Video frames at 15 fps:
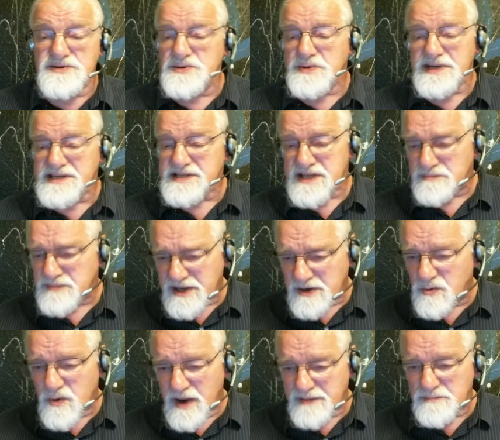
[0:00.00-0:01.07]
doing something
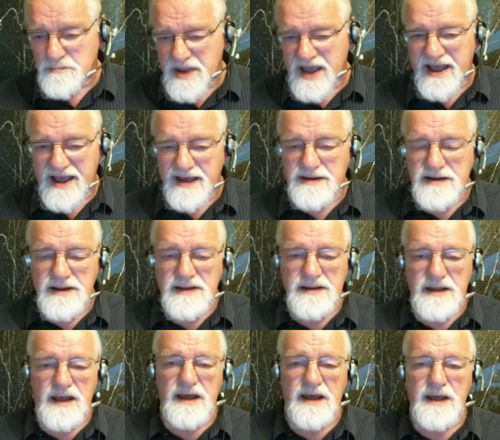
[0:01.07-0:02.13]
quite bad.
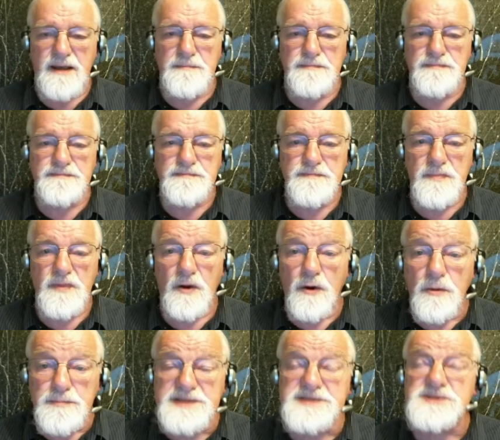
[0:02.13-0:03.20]
Um,
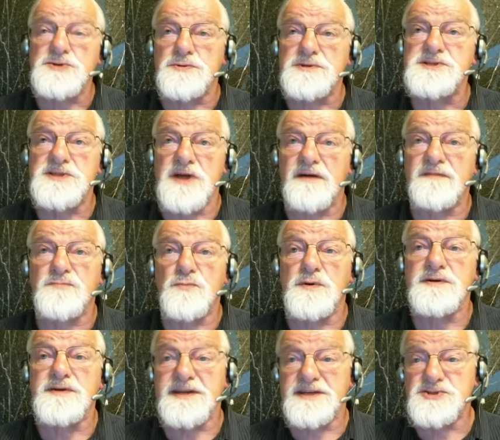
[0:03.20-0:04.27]
open source
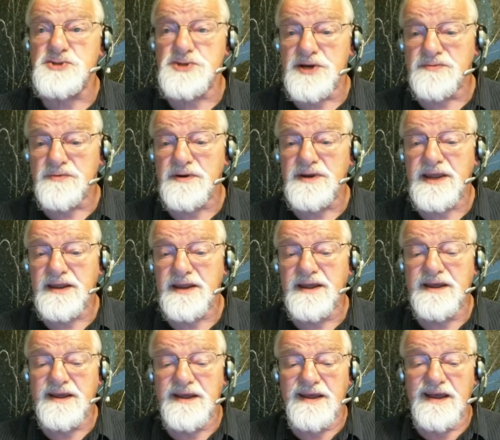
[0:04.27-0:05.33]
software is generally
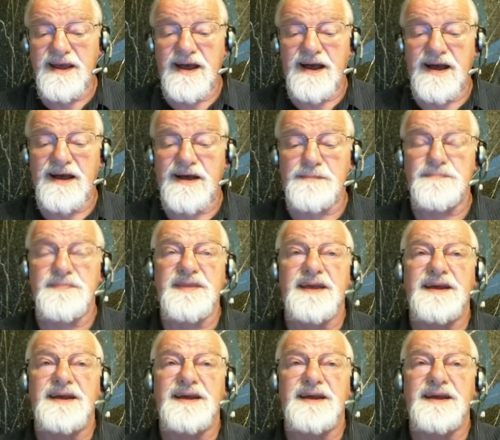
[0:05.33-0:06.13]
um,